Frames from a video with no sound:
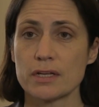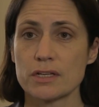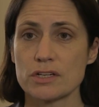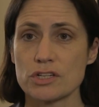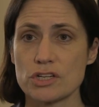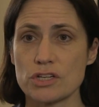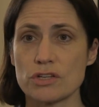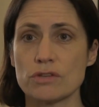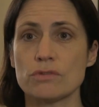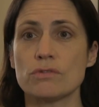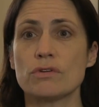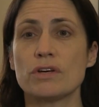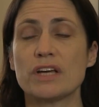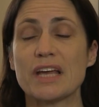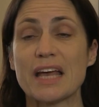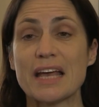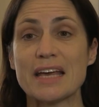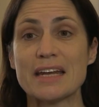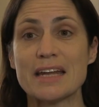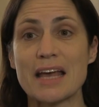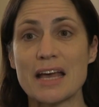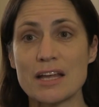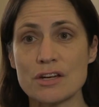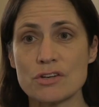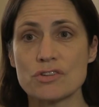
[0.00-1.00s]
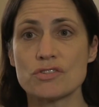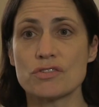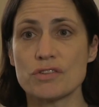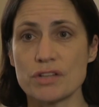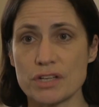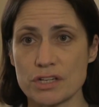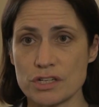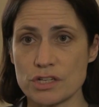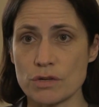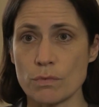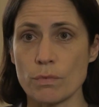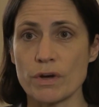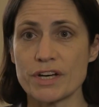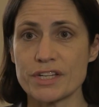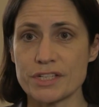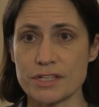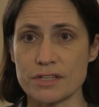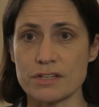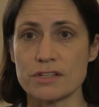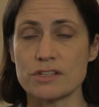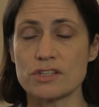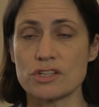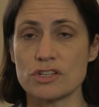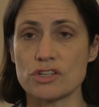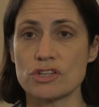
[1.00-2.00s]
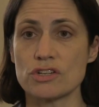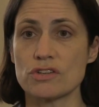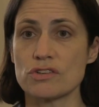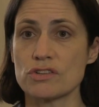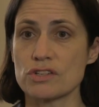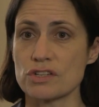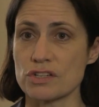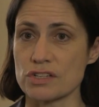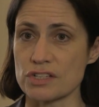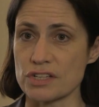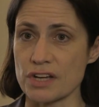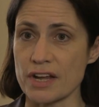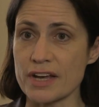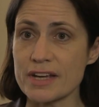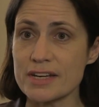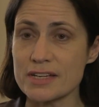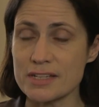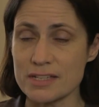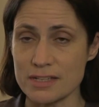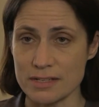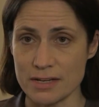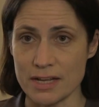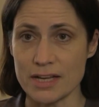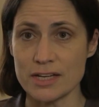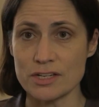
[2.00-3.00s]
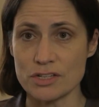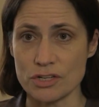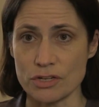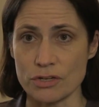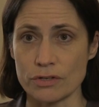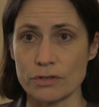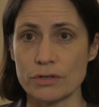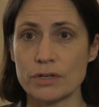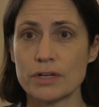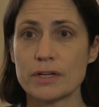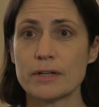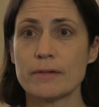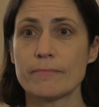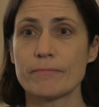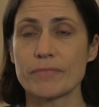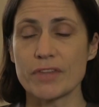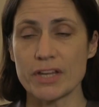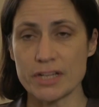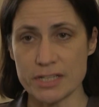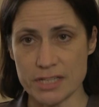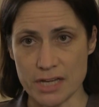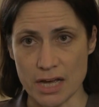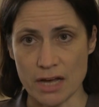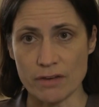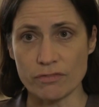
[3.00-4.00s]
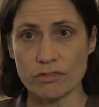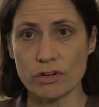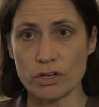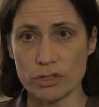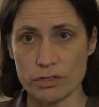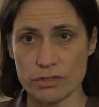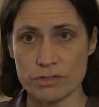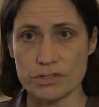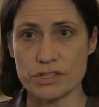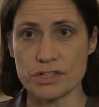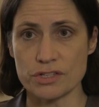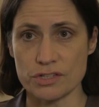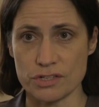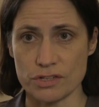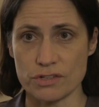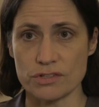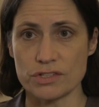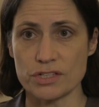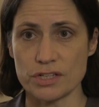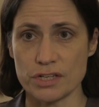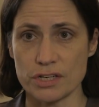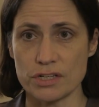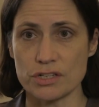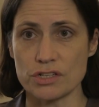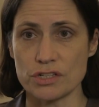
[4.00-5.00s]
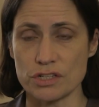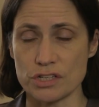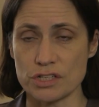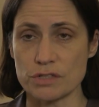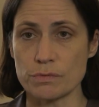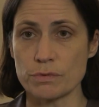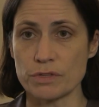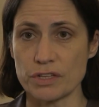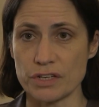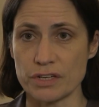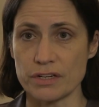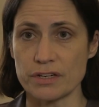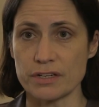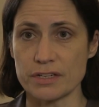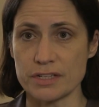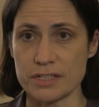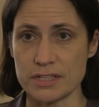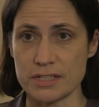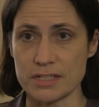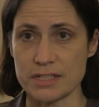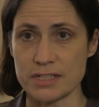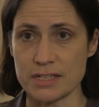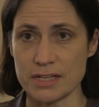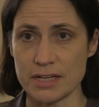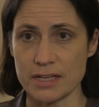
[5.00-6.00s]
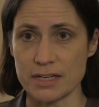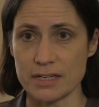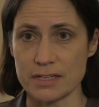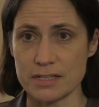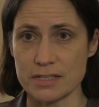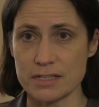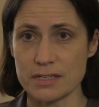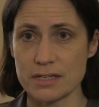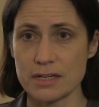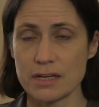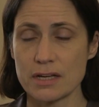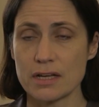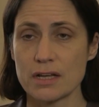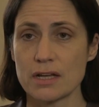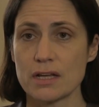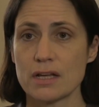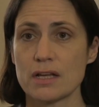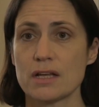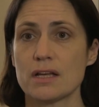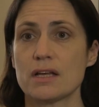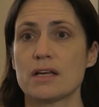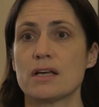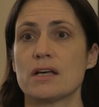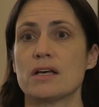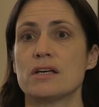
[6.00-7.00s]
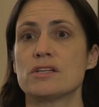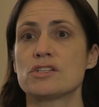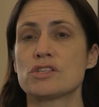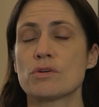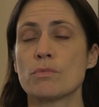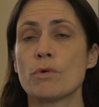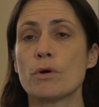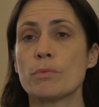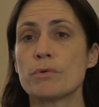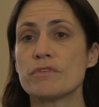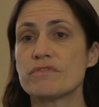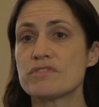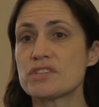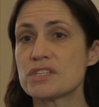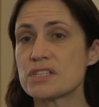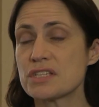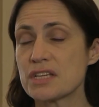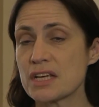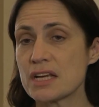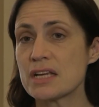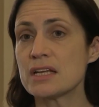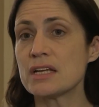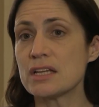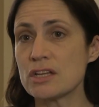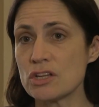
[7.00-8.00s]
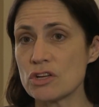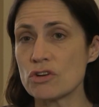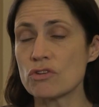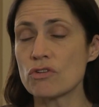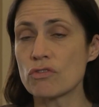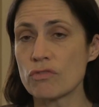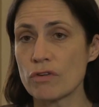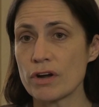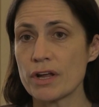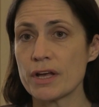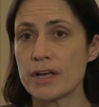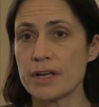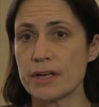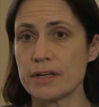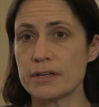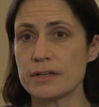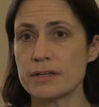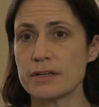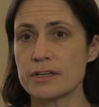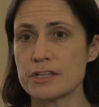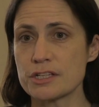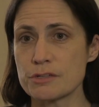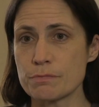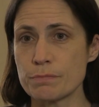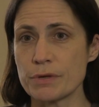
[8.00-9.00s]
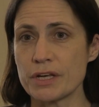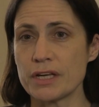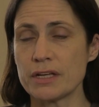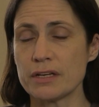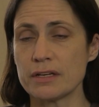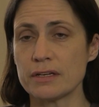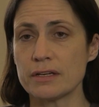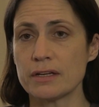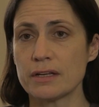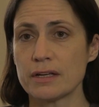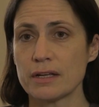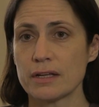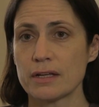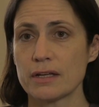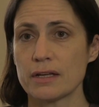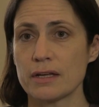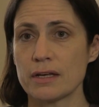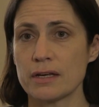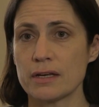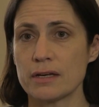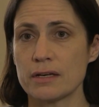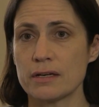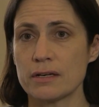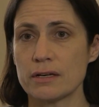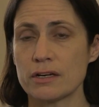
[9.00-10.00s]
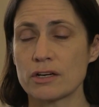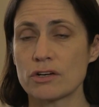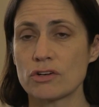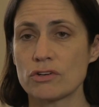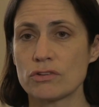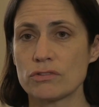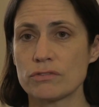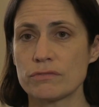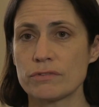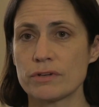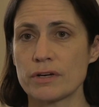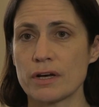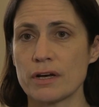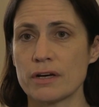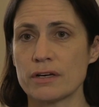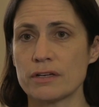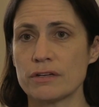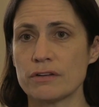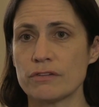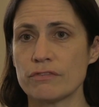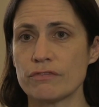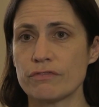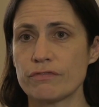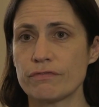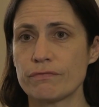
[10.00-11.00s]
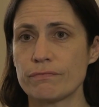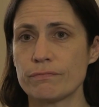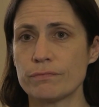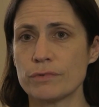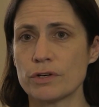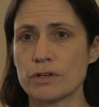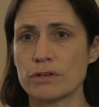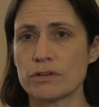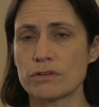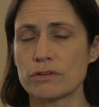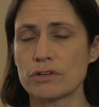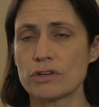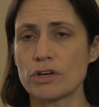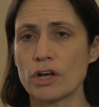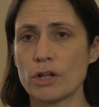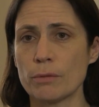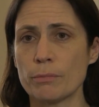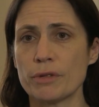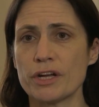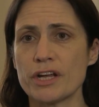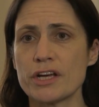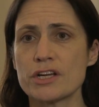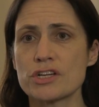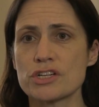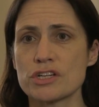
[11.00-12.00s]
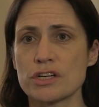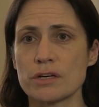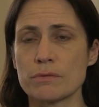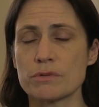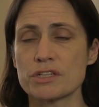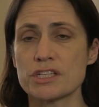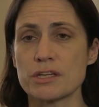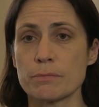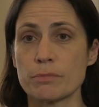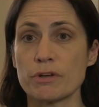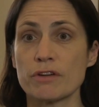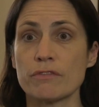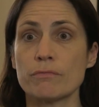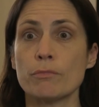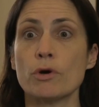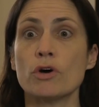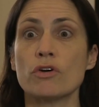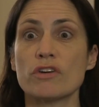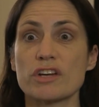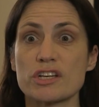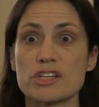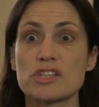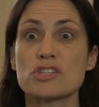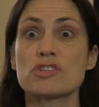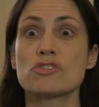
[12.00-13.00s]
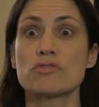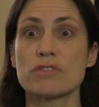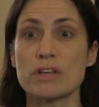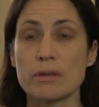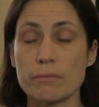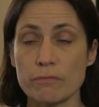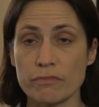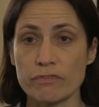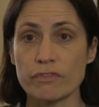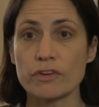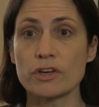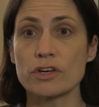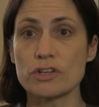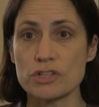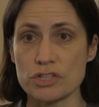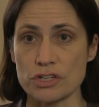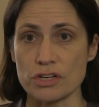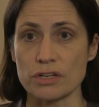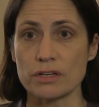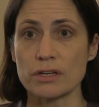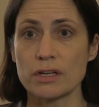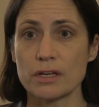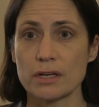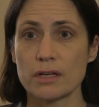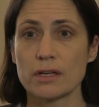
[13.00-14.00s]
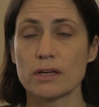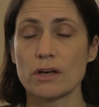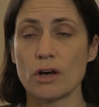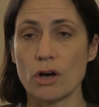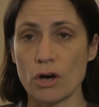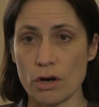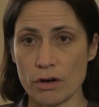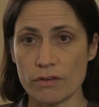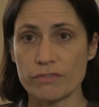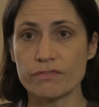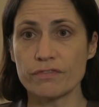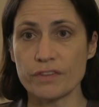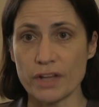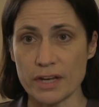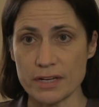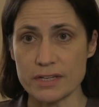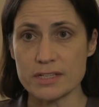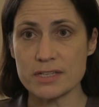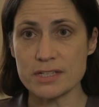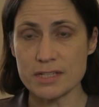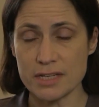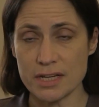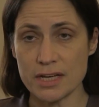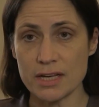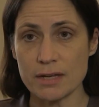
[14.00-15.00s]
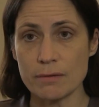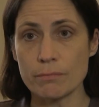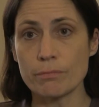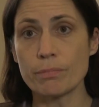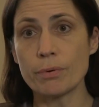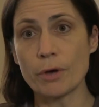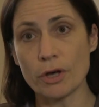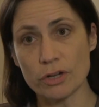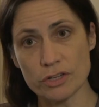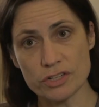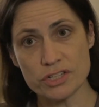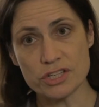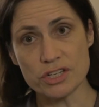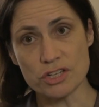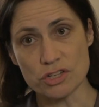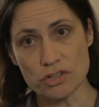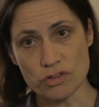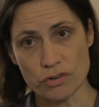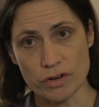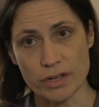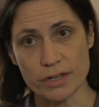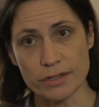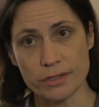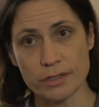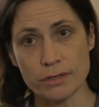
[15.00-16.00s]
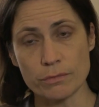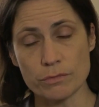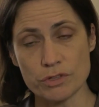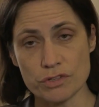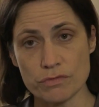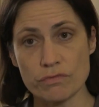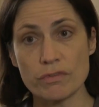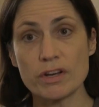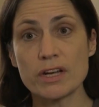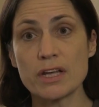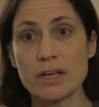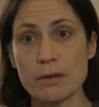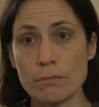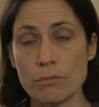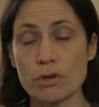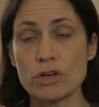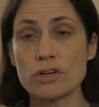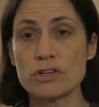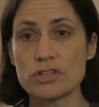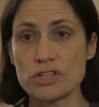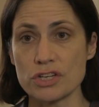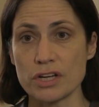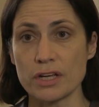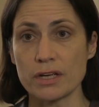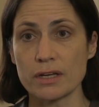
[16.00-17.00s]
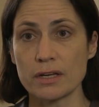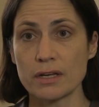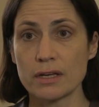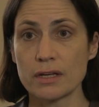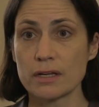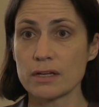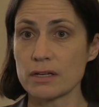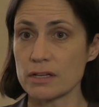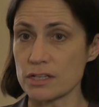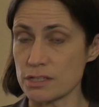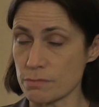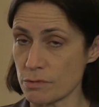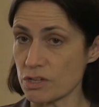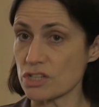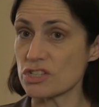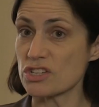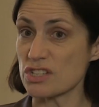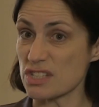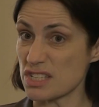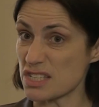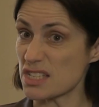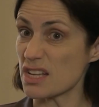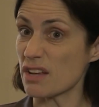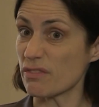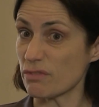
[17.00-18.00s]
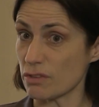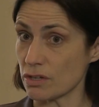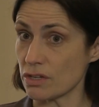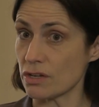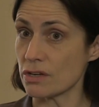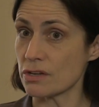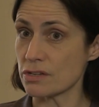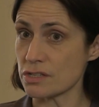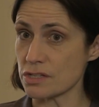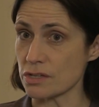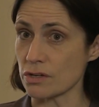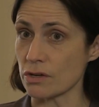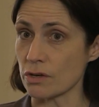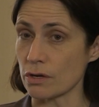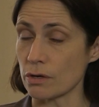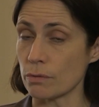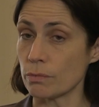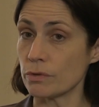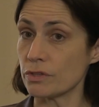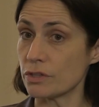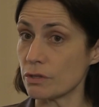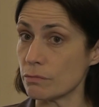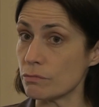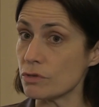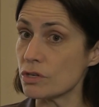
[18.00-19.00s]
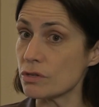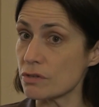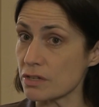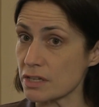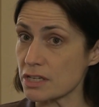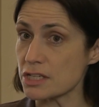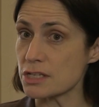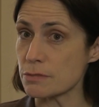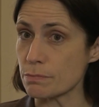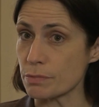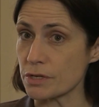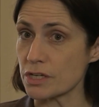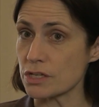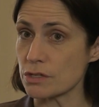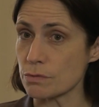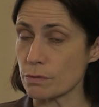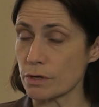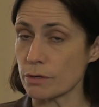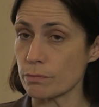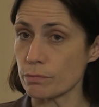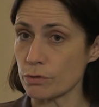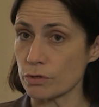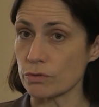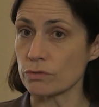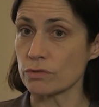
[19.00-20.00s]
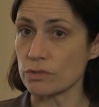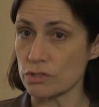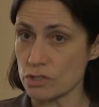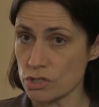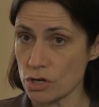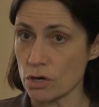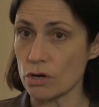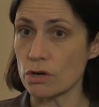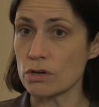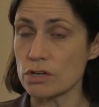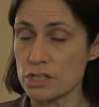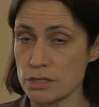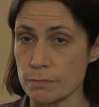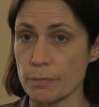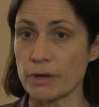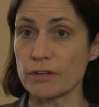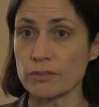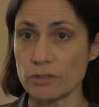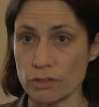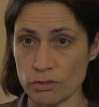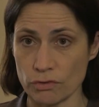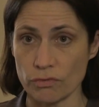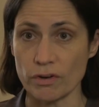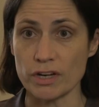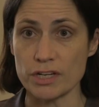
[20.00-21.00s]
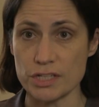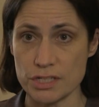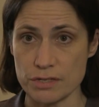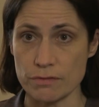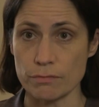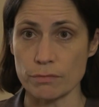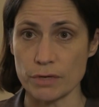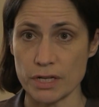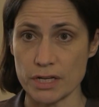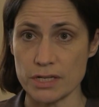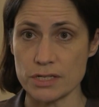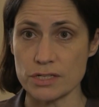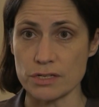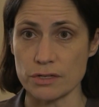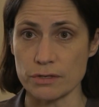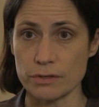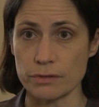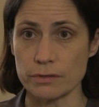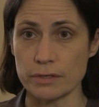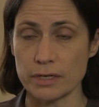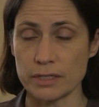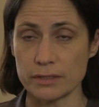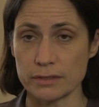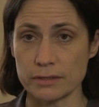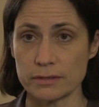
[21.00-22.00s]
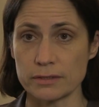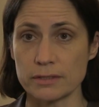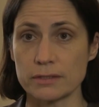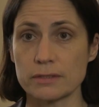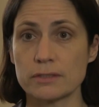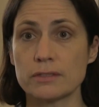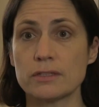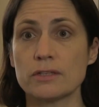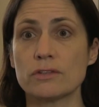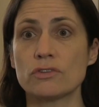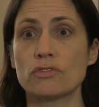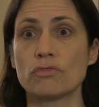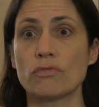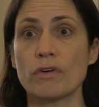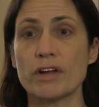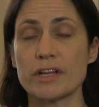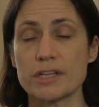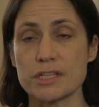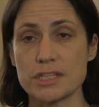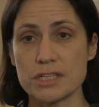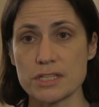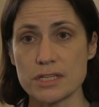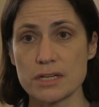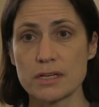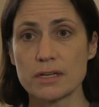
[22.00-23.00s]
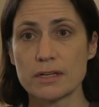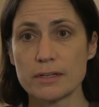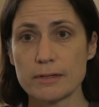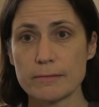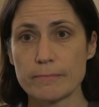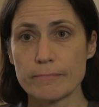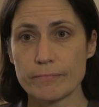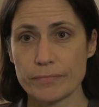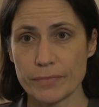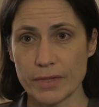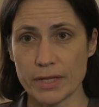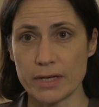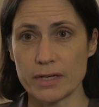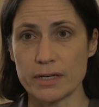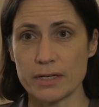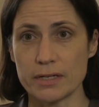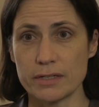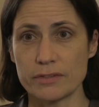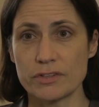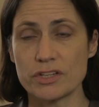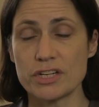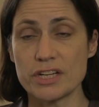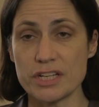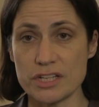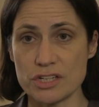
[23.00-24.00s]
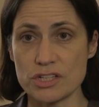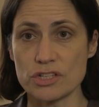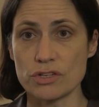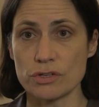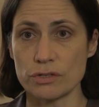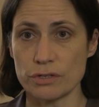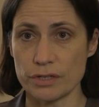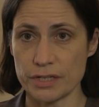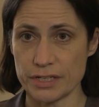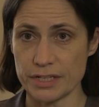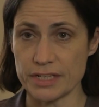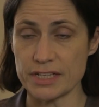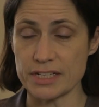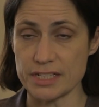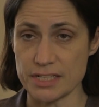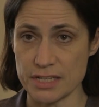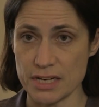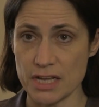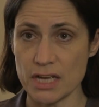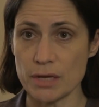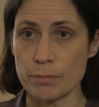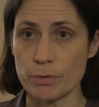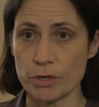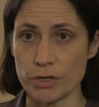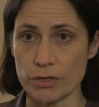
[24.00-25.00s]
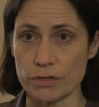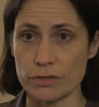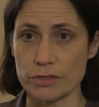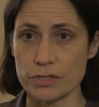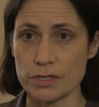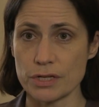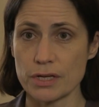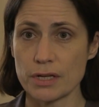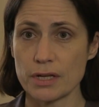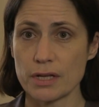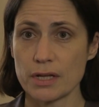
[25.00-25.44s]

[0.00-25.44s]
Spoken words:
to gain entry into Western institutions like NATO and to have close associations with the United States. And so what we've seen in Ukraine has been a kind of, not a culmination, I would say, but a more extreme version of that same policy trend that was really emerging as much as 7 years ago with the Munich speech, where Putin talked about the threats from NATO and the threats that he saw in his neighbourhood.